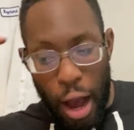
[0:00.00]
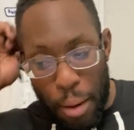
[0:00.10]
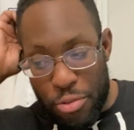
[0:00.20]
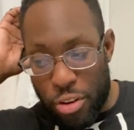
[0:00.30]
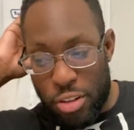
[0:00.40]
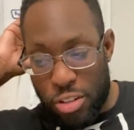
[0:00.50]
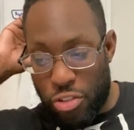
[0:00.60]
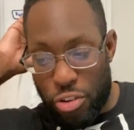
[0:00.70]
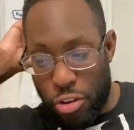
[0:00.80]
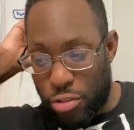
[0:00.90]
options to
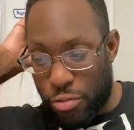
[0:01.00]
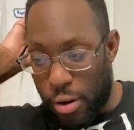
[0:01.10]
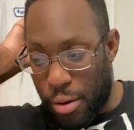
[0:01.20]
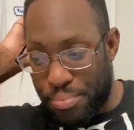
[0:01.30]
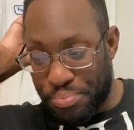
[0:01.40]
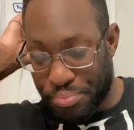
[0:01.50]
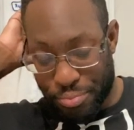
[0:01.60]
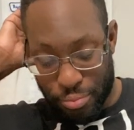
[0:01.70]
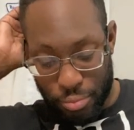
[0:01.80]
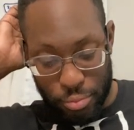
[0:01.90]
choose from.
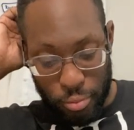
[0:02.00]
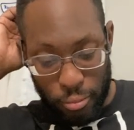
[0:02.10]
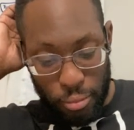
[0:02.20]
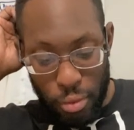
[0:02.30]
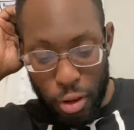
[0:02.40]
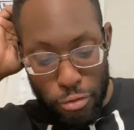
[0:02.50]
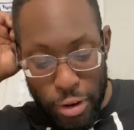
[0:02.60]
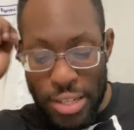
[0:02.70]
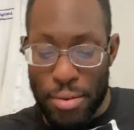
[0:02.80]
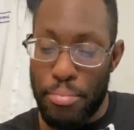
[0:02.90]

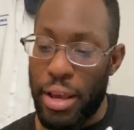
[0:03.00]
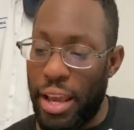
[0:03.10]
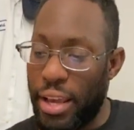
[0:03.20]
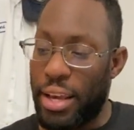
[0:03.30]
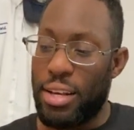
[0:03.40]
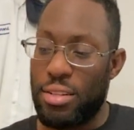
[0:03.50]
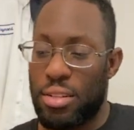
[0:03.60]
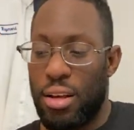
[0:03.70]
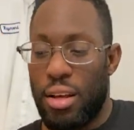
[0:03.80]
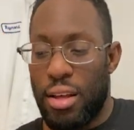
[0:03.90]
Reason being is,